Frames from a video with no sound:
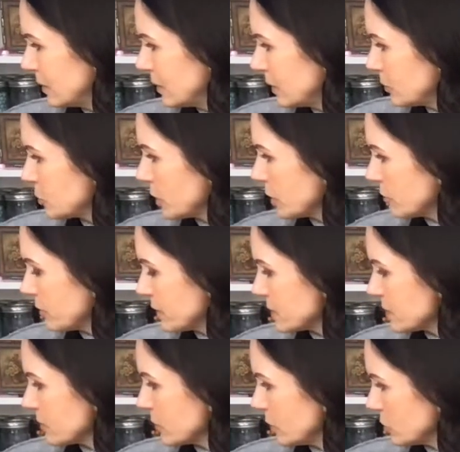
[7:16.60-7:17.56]
I'm trying to find
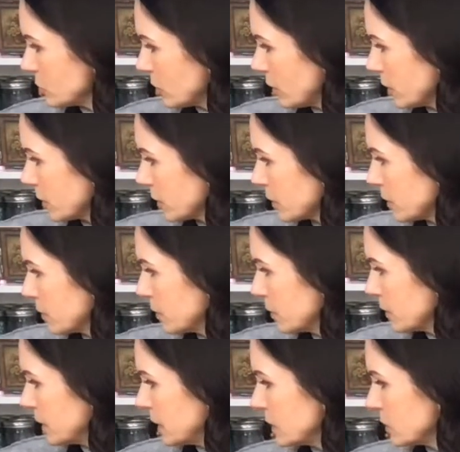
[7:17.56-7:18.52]
something
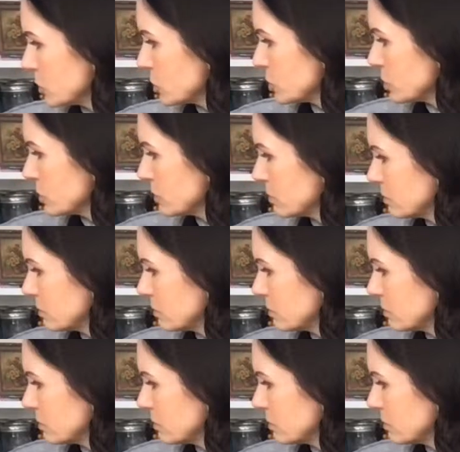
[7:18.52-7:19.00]
dark-ish.